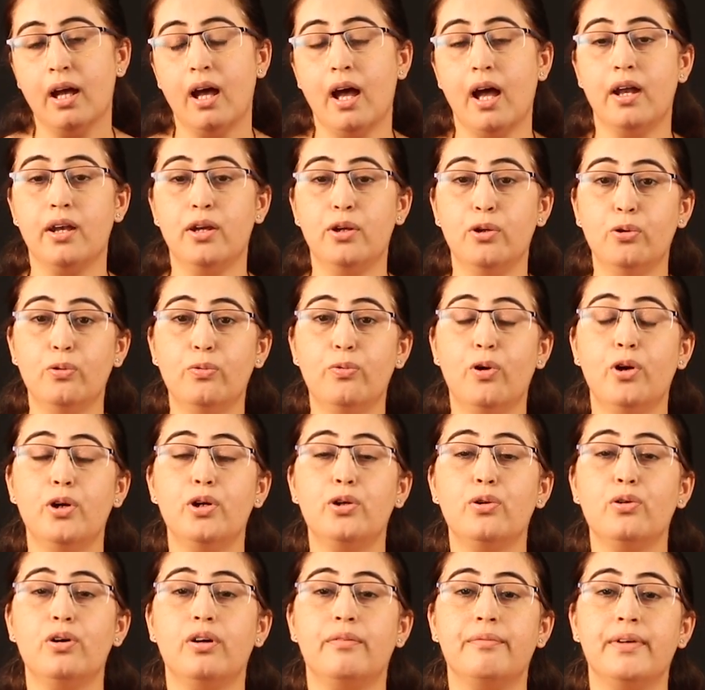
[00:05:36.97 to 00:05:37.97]
and you
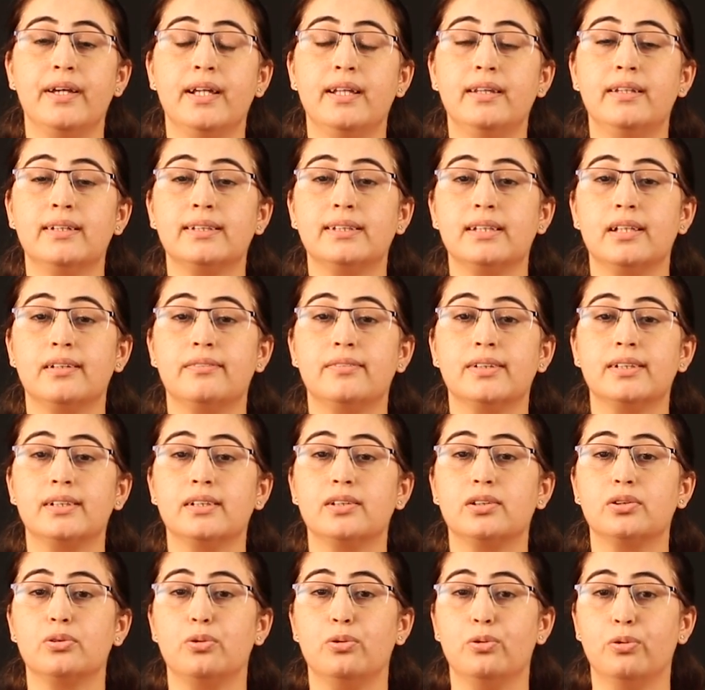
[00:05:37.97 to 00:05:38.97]
want to avail the
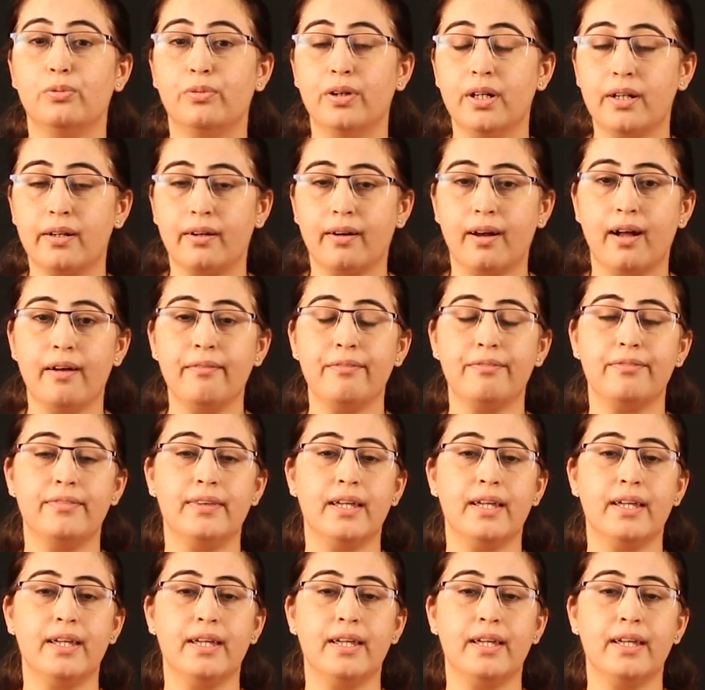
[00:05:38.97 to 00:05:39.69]
services overdraft,